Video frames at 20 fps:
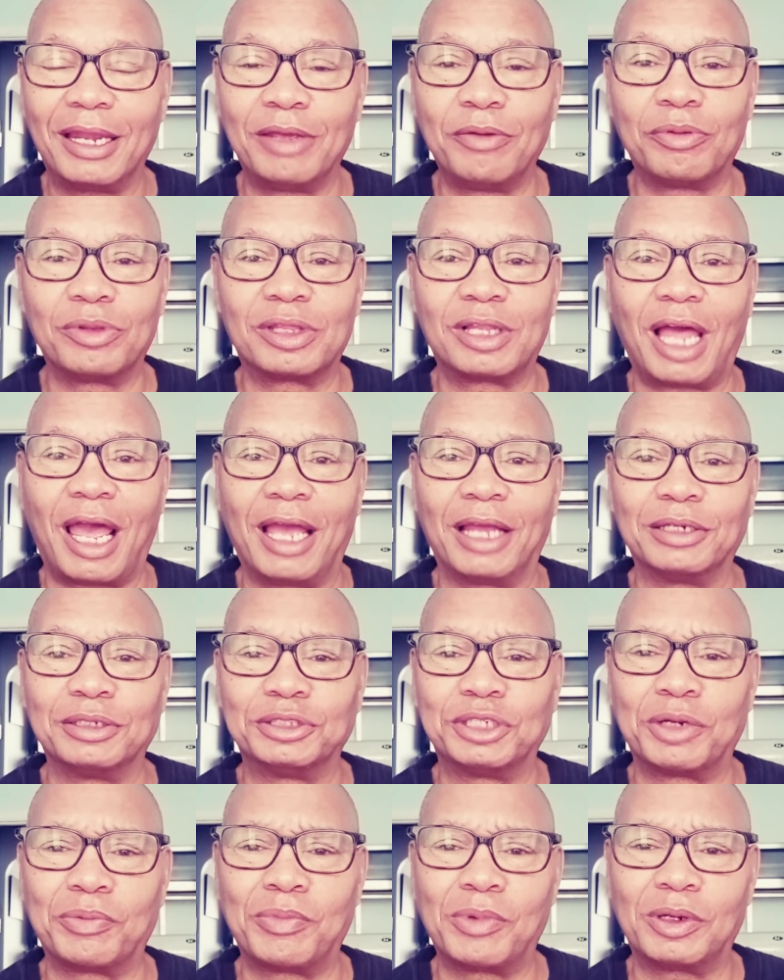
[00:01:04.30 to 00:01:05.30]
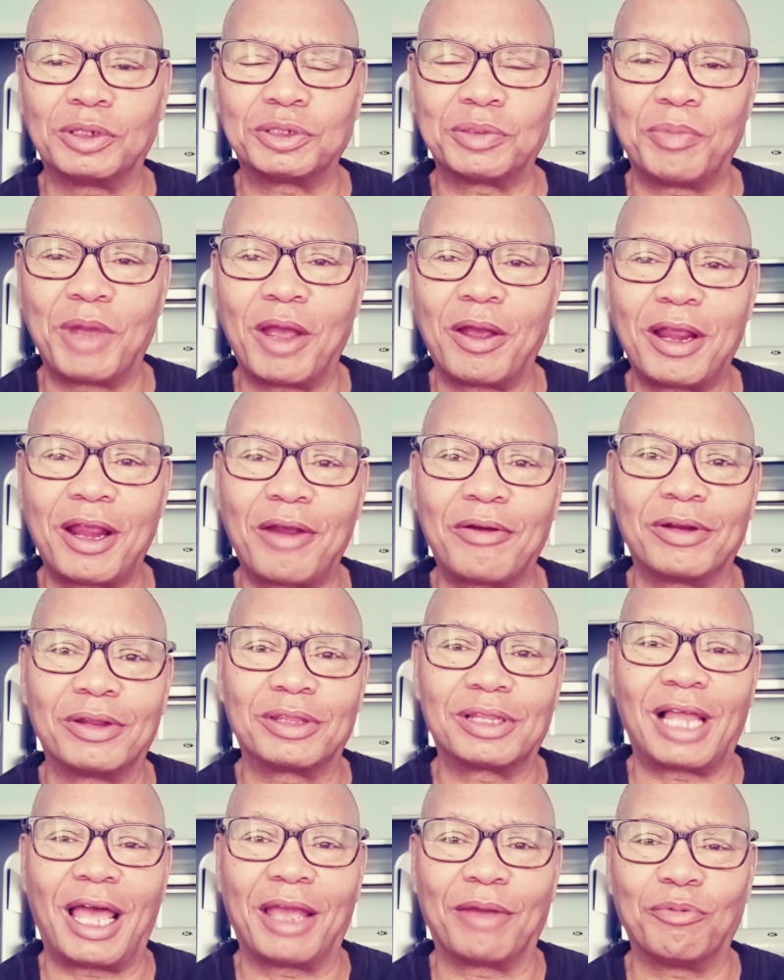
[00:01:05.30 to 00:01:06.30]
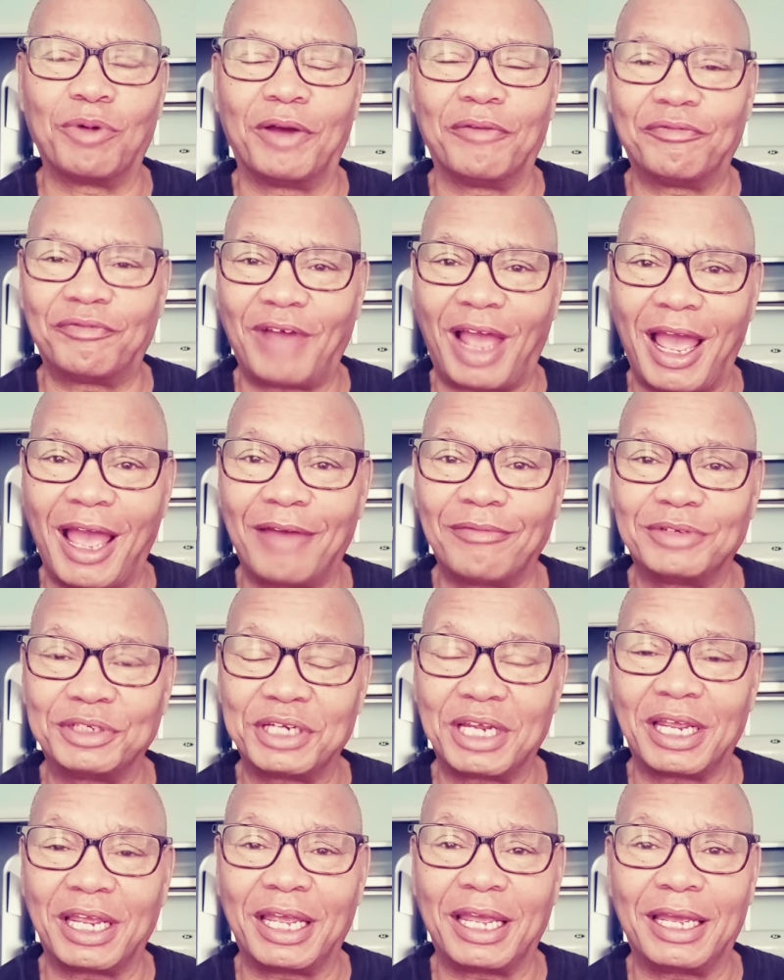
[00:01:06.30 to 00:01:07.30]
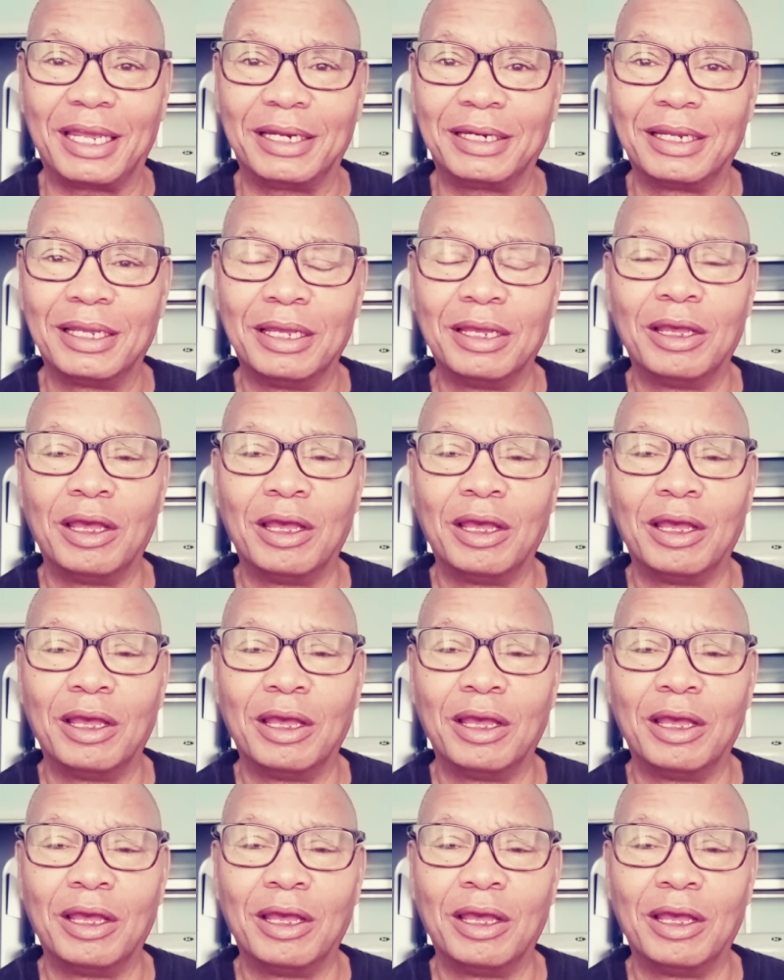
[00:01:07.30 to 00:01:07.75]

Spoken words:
He was like Jamel Herring is like what 5'10".